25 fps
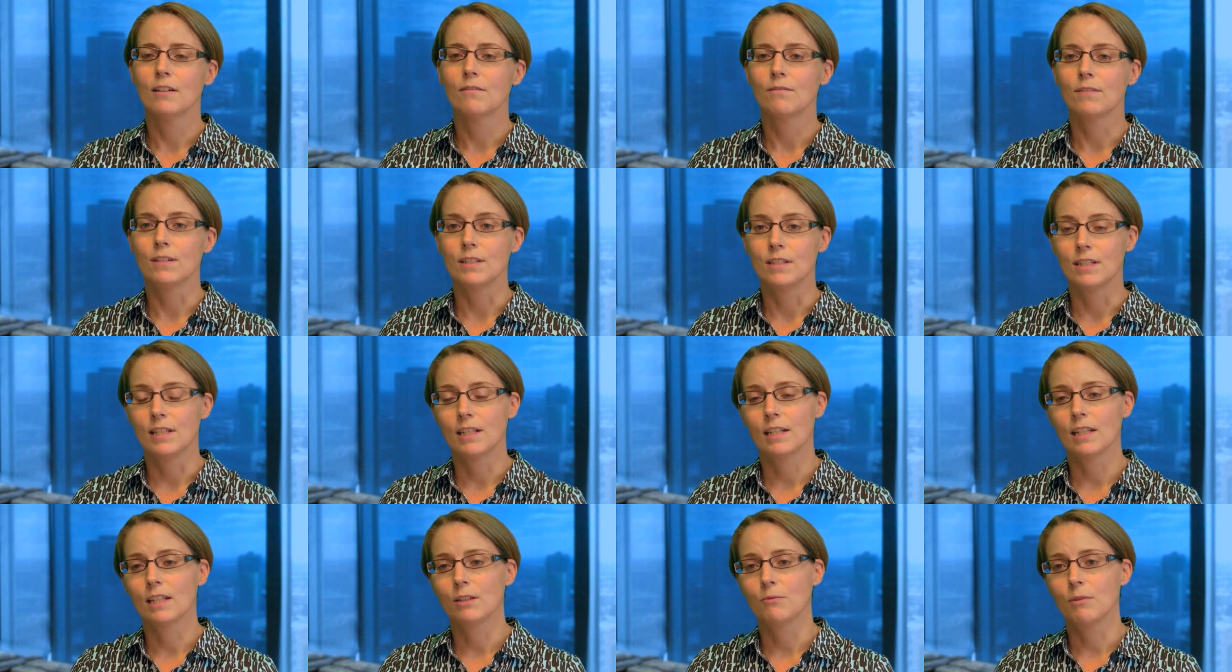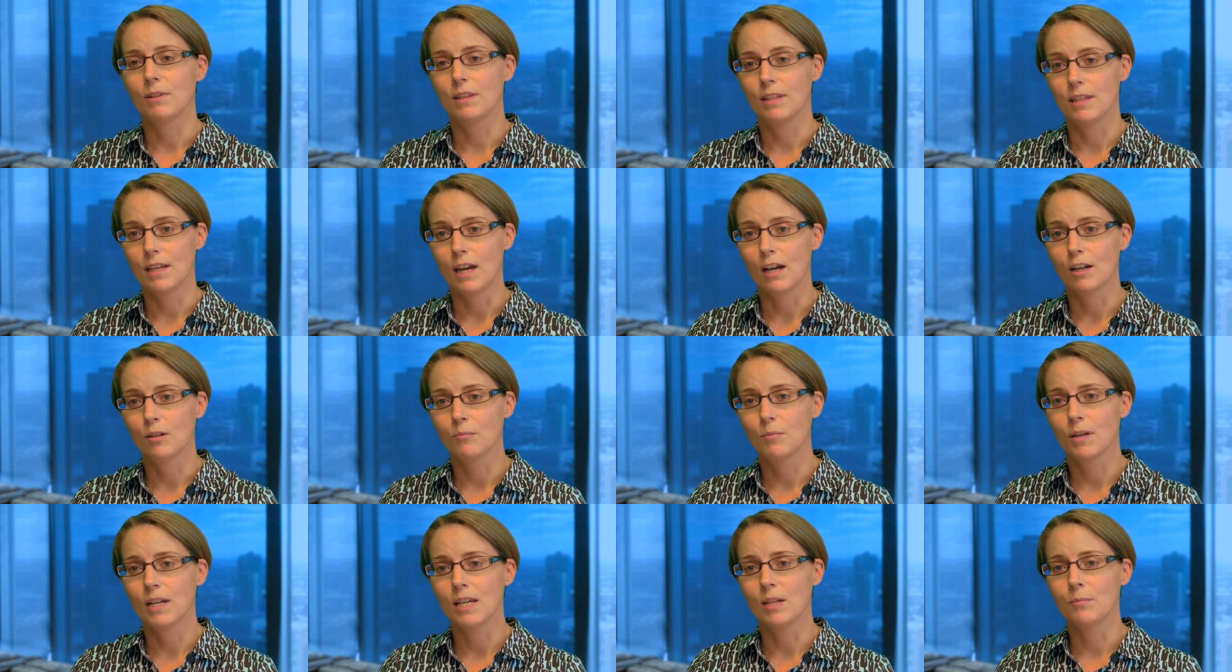for dealing with
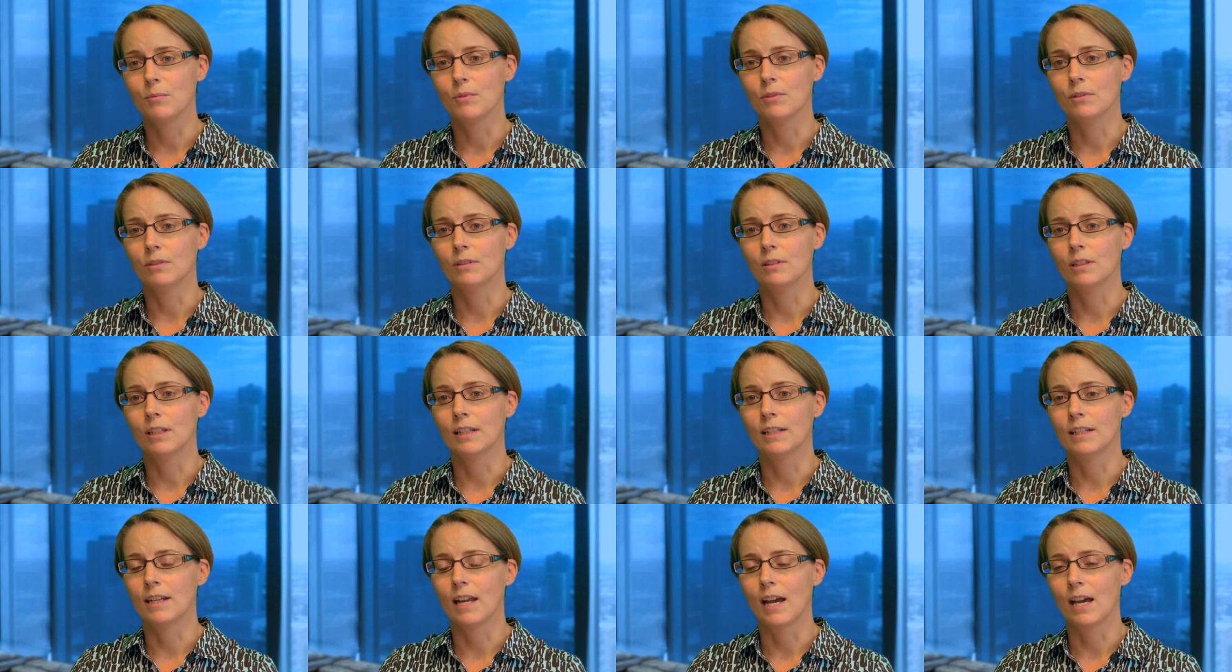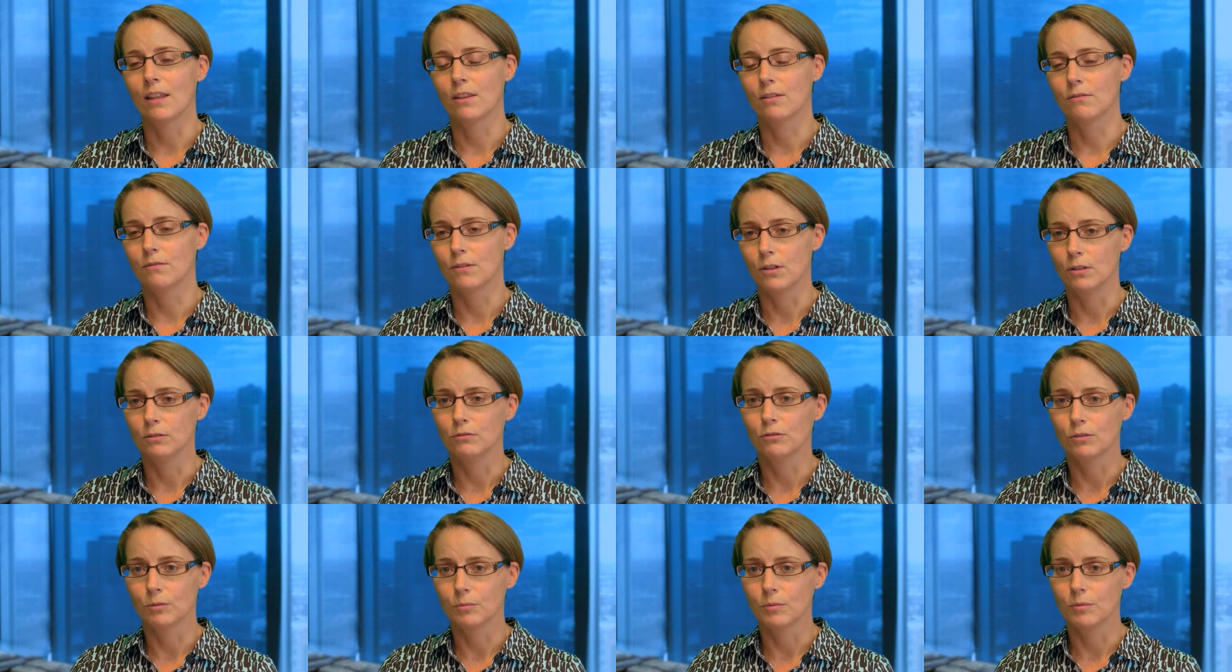young people and other
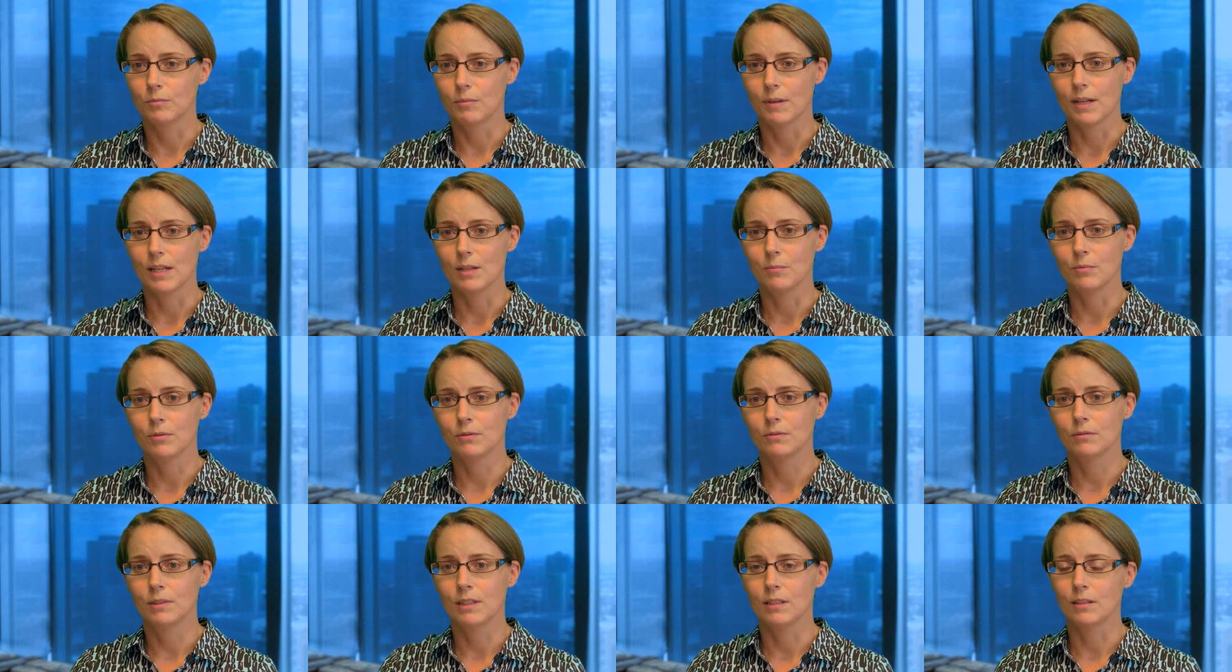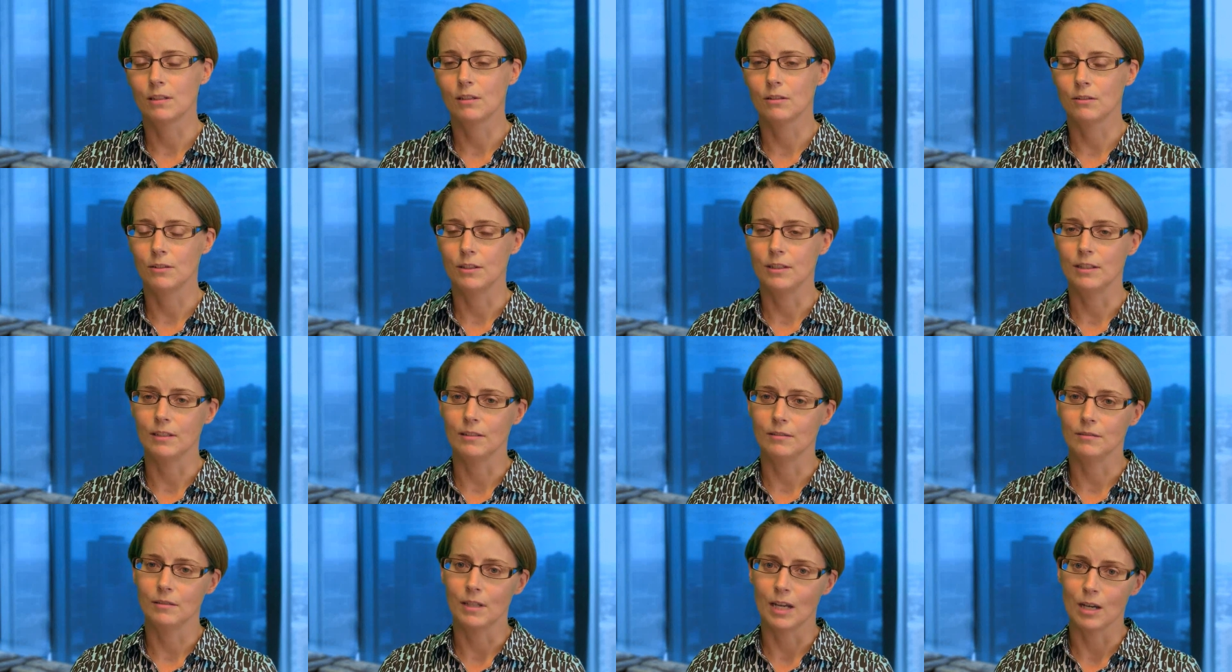vulnerable people,
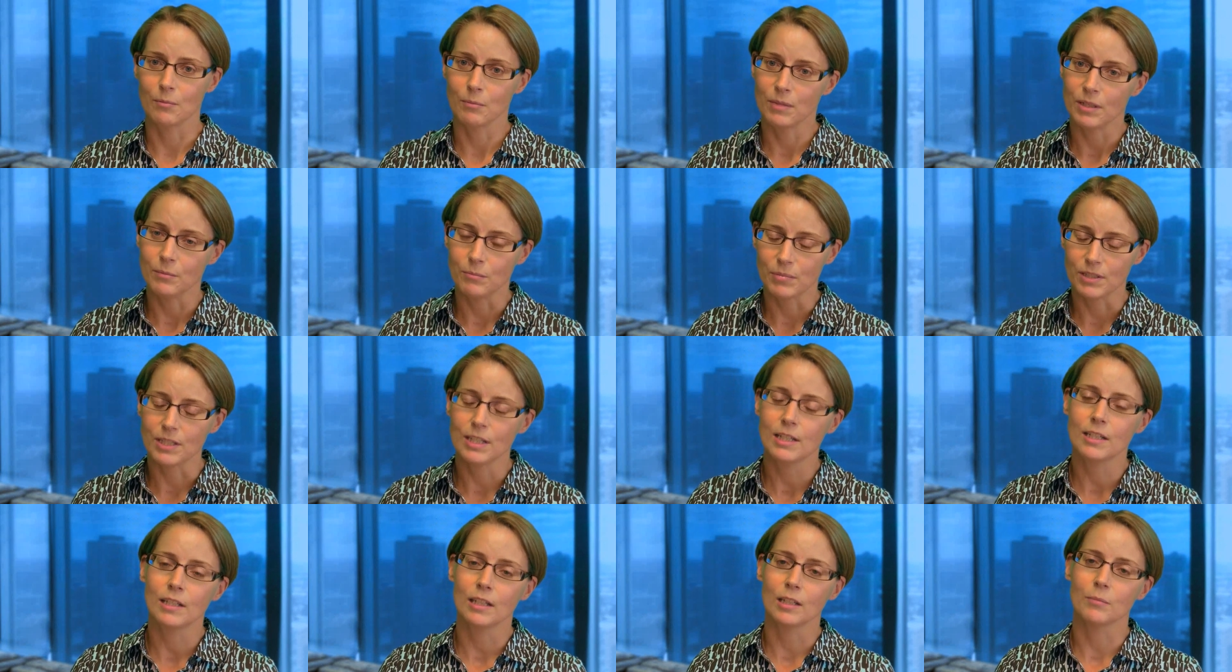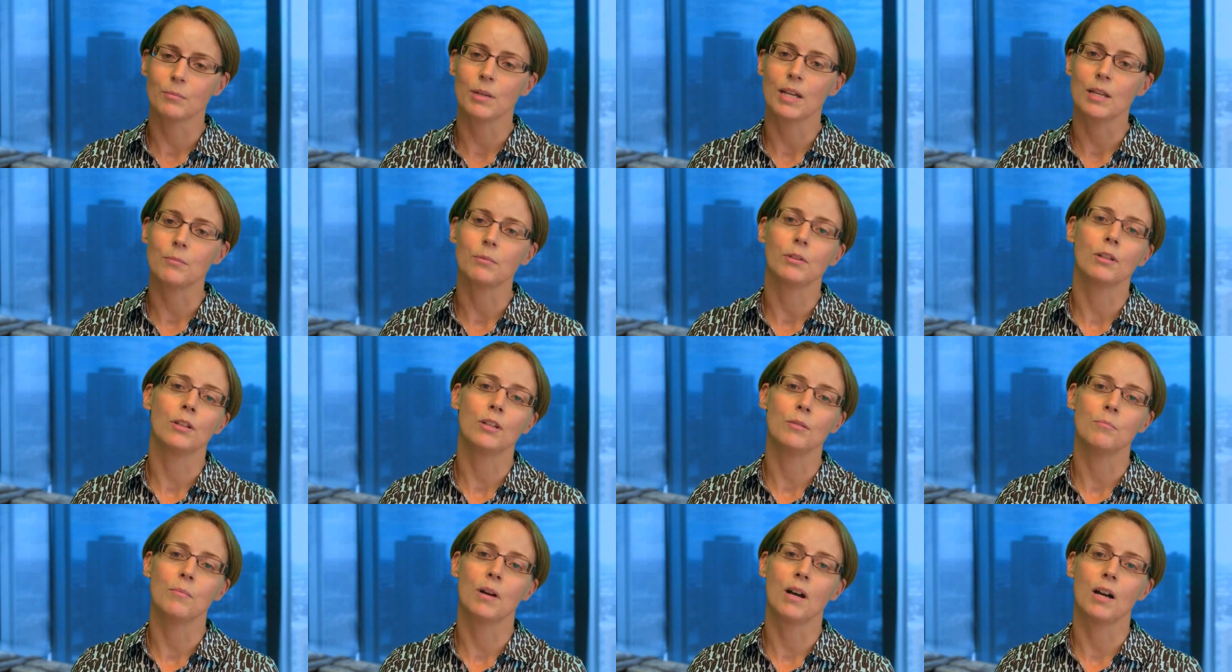including, um, in particular, people
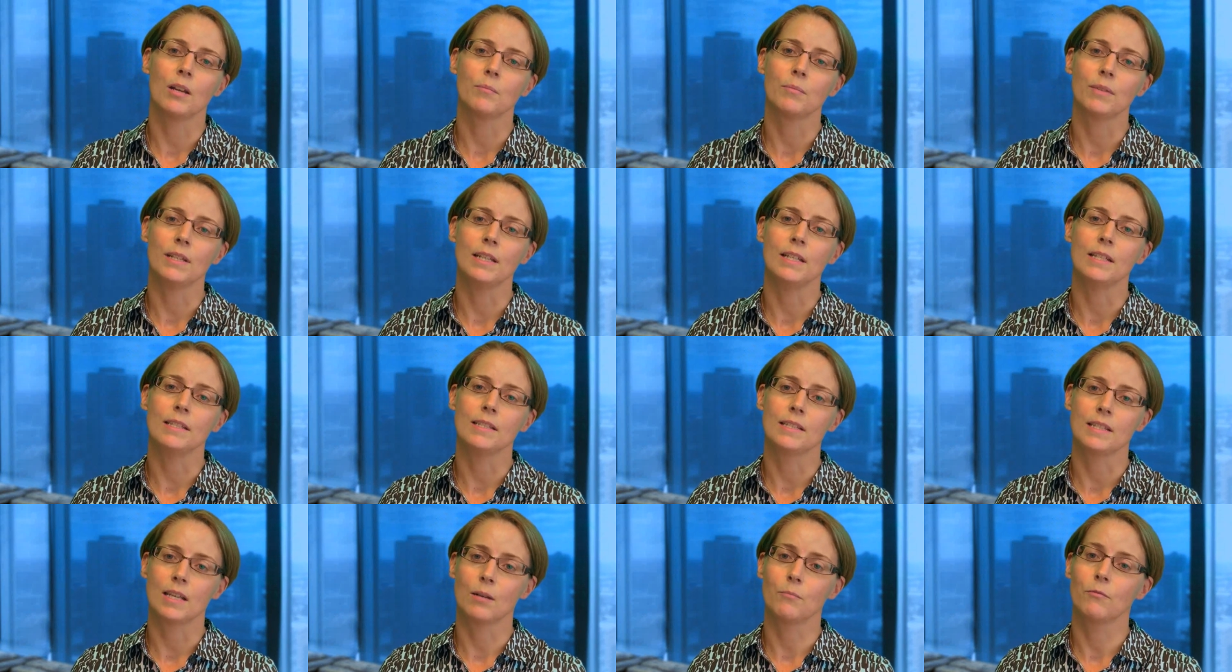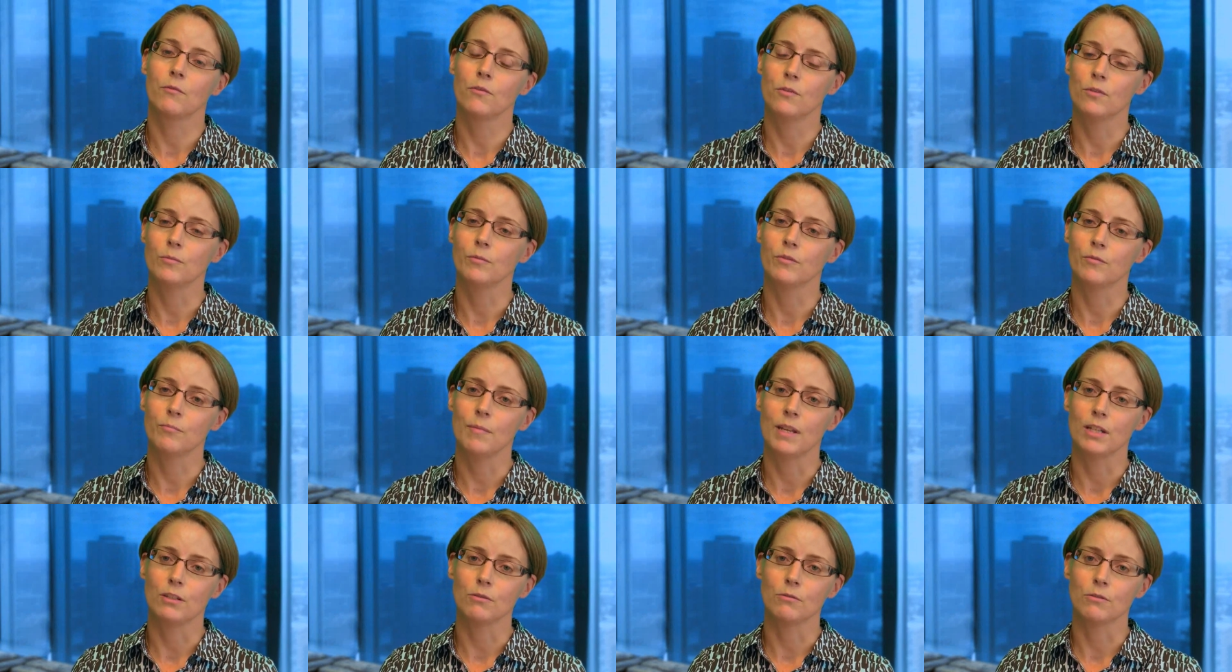who might be in some form
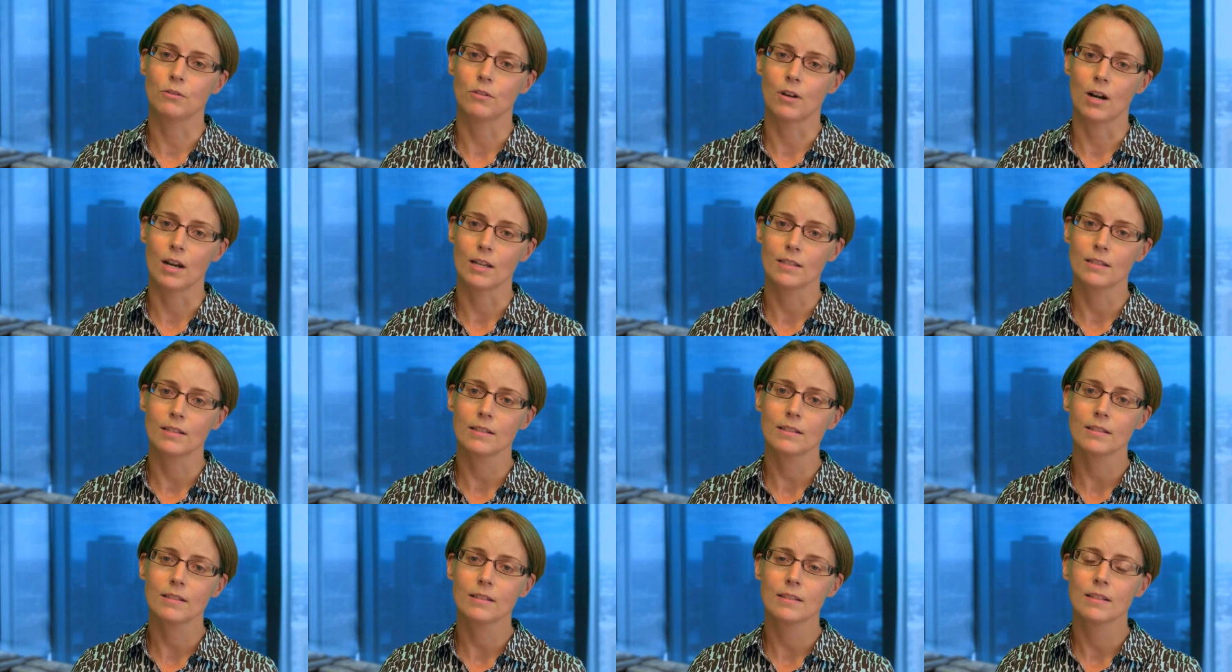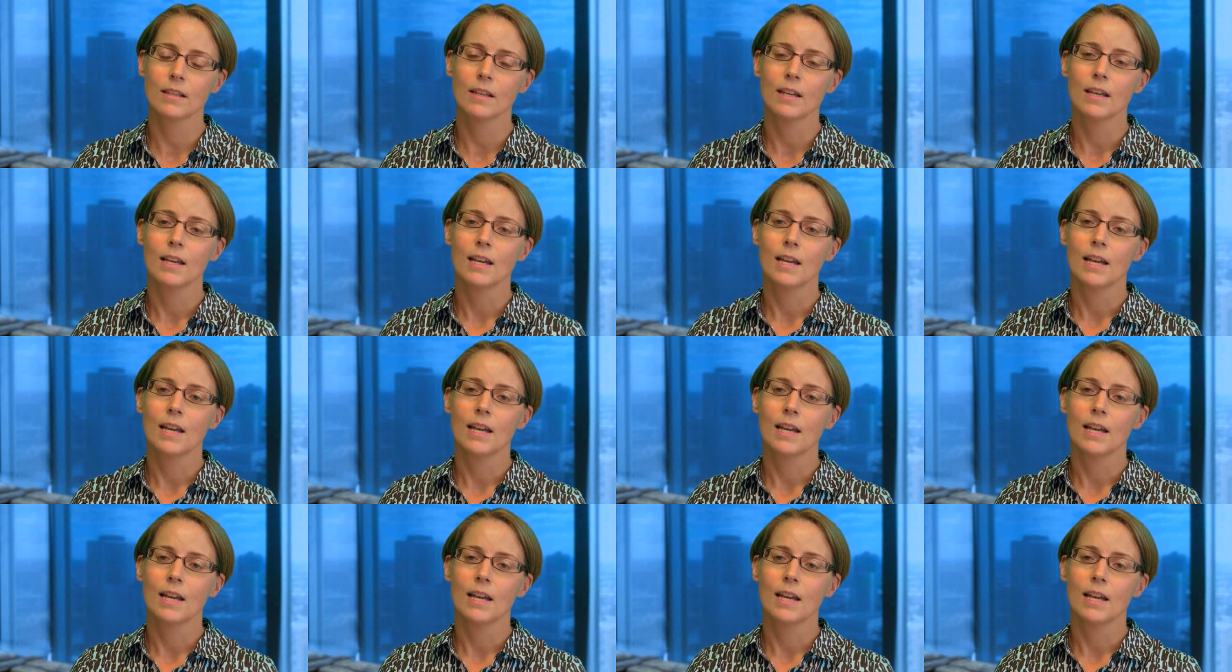of mental crisis,